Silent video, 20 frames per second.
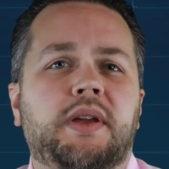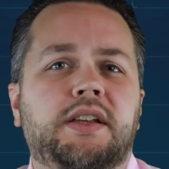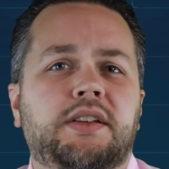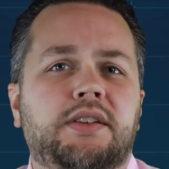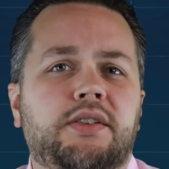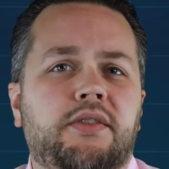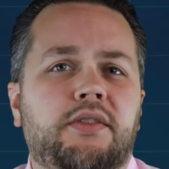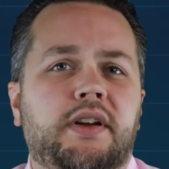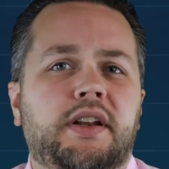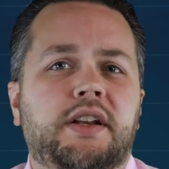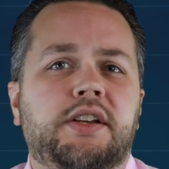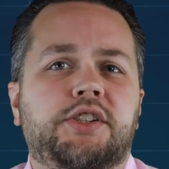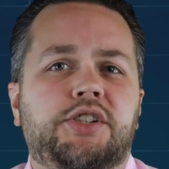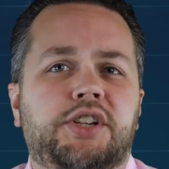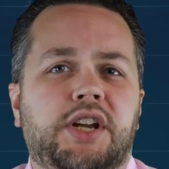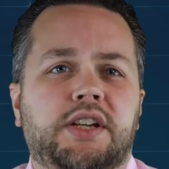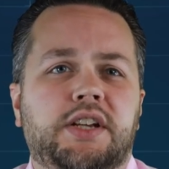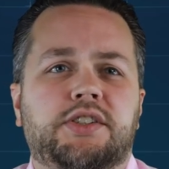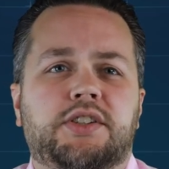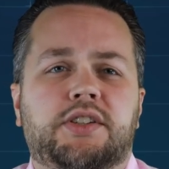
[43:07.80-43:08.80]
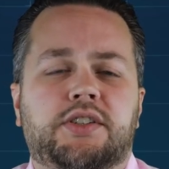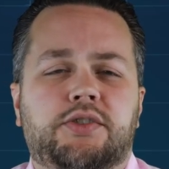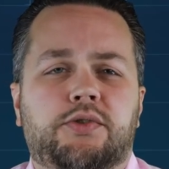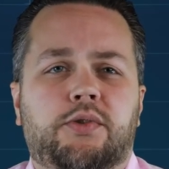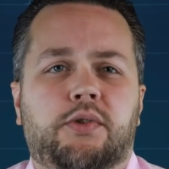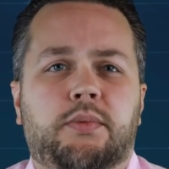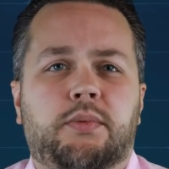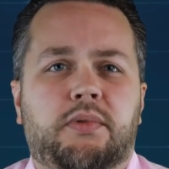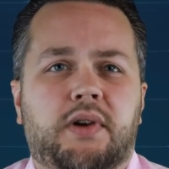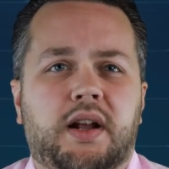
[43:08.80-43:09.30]
Integrated Change
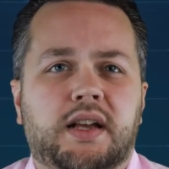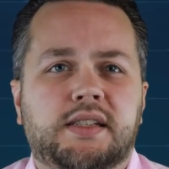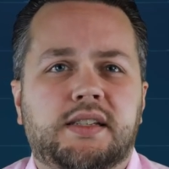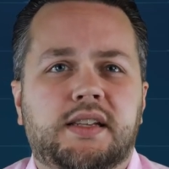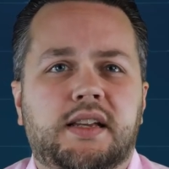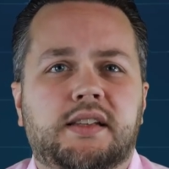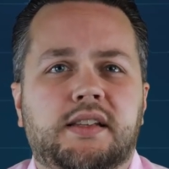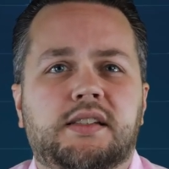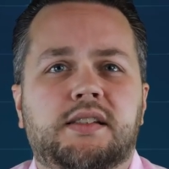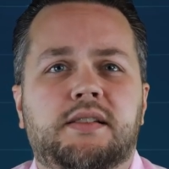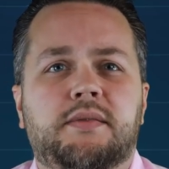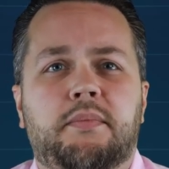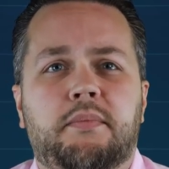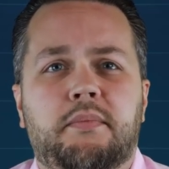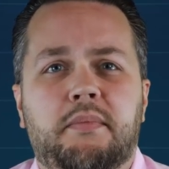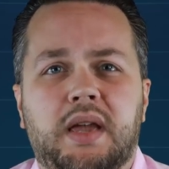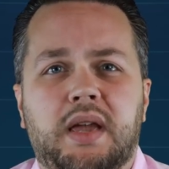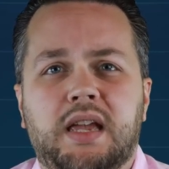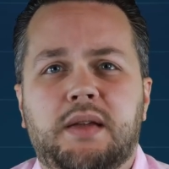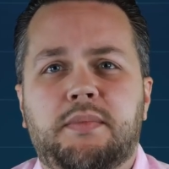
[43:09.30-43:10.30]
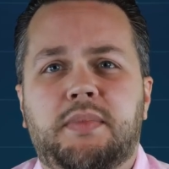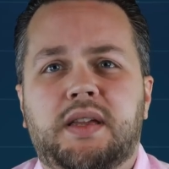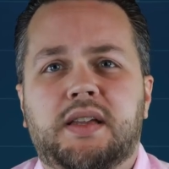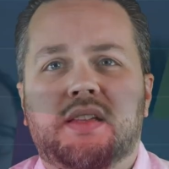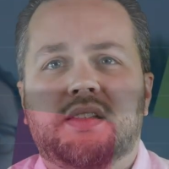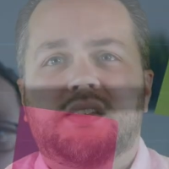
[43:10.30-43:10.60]
Control process may be